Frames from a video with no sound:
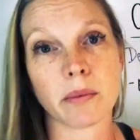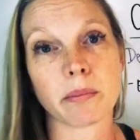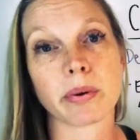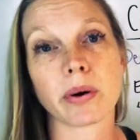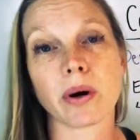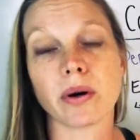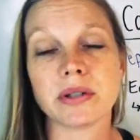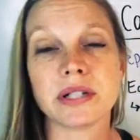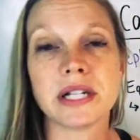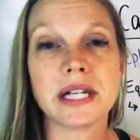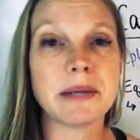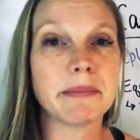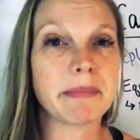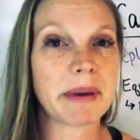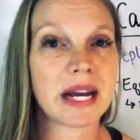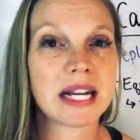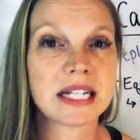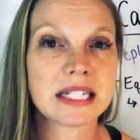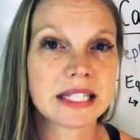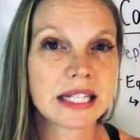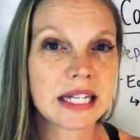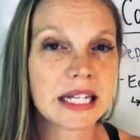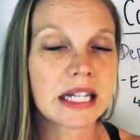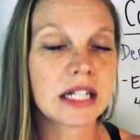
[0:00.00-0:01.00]
Protein
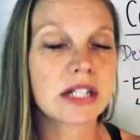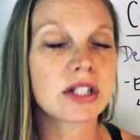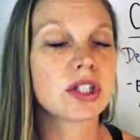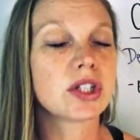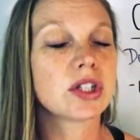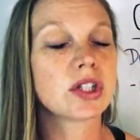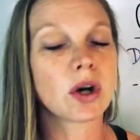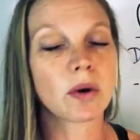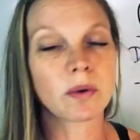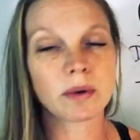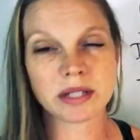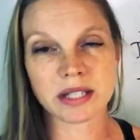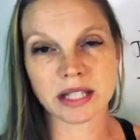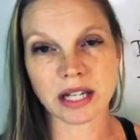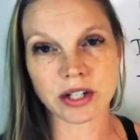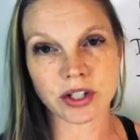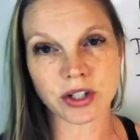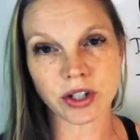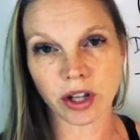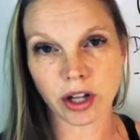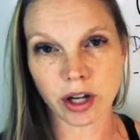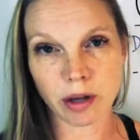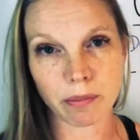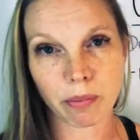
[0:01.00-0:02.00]
pacing is so
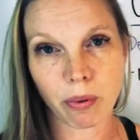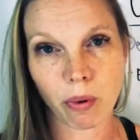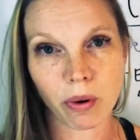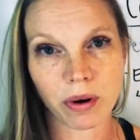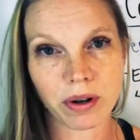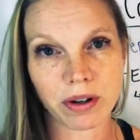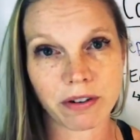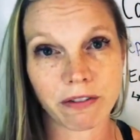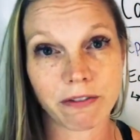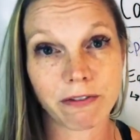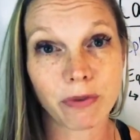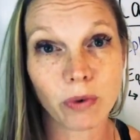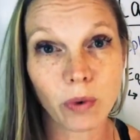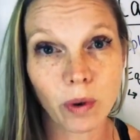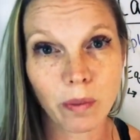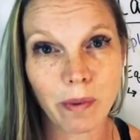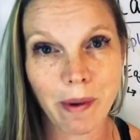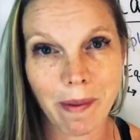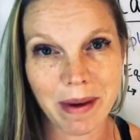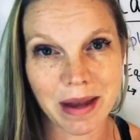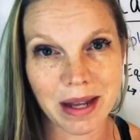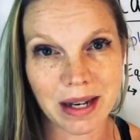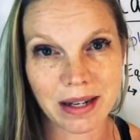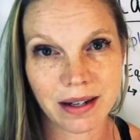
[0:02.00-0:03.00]
essential and important for
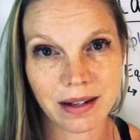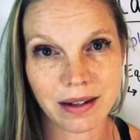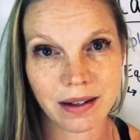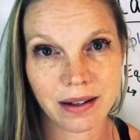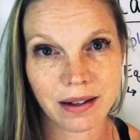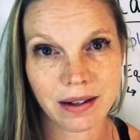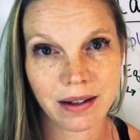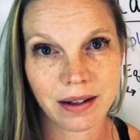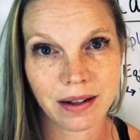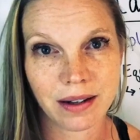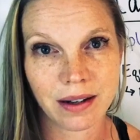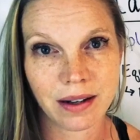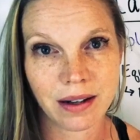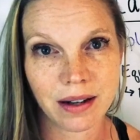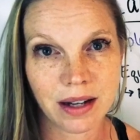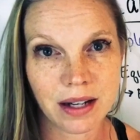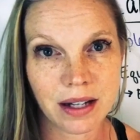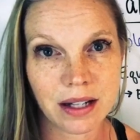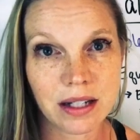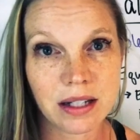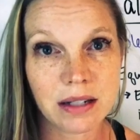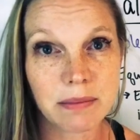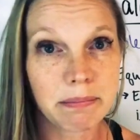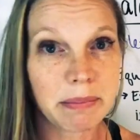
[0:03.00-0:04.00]
women
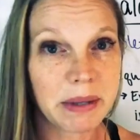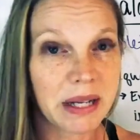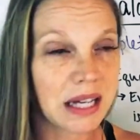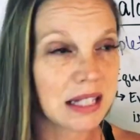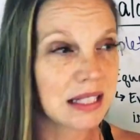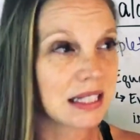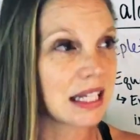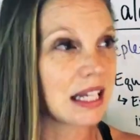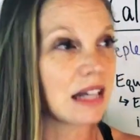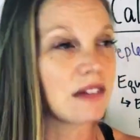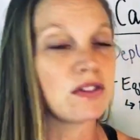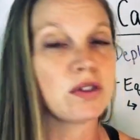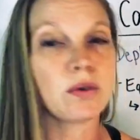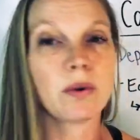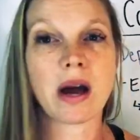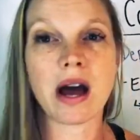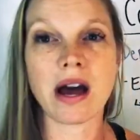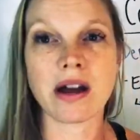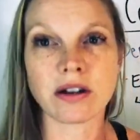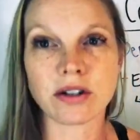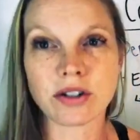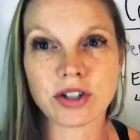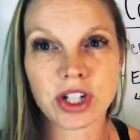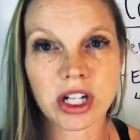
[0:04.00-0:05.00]
because it gives you
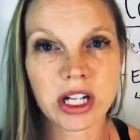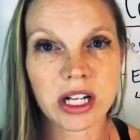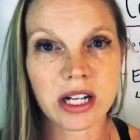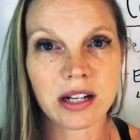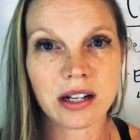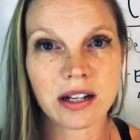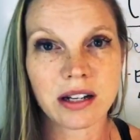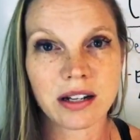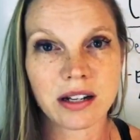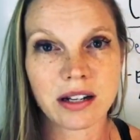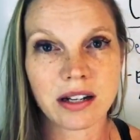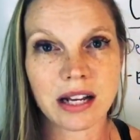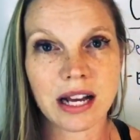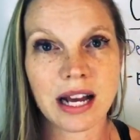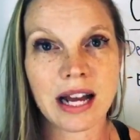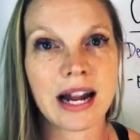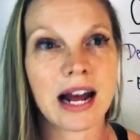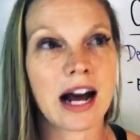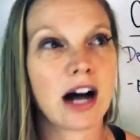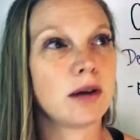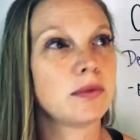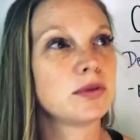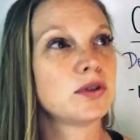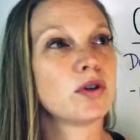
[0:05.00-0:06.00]
energy. It
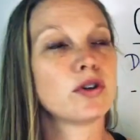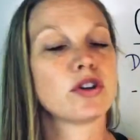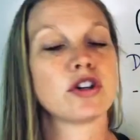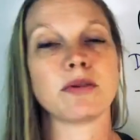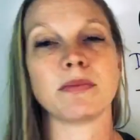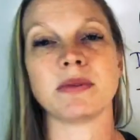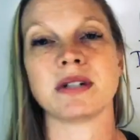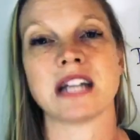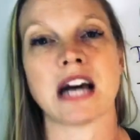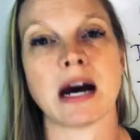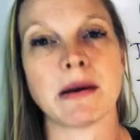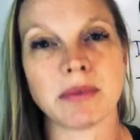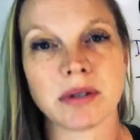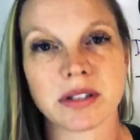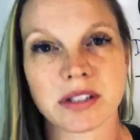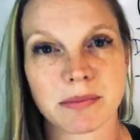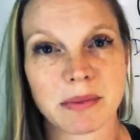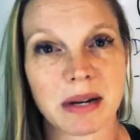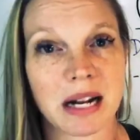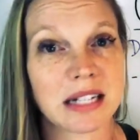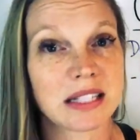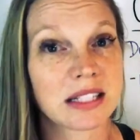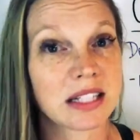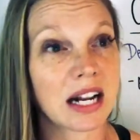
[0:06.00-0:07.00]
helps you with your
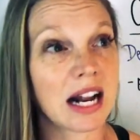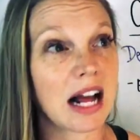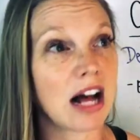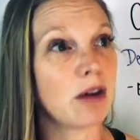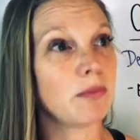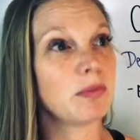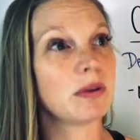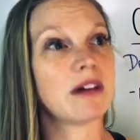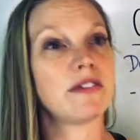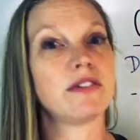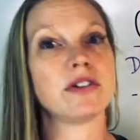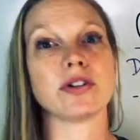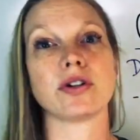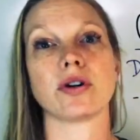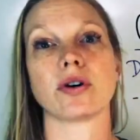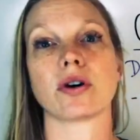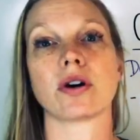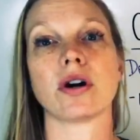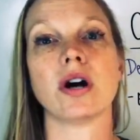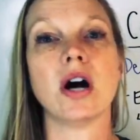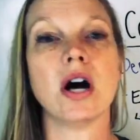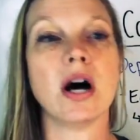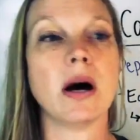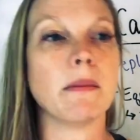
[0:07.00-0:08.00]
metabolism and it's going to help level
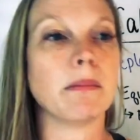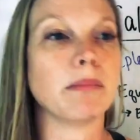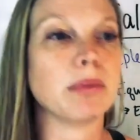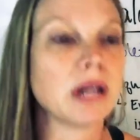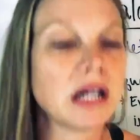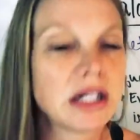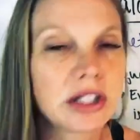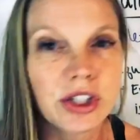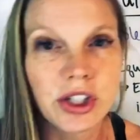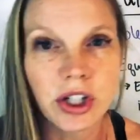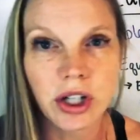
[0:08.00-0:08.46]
your blood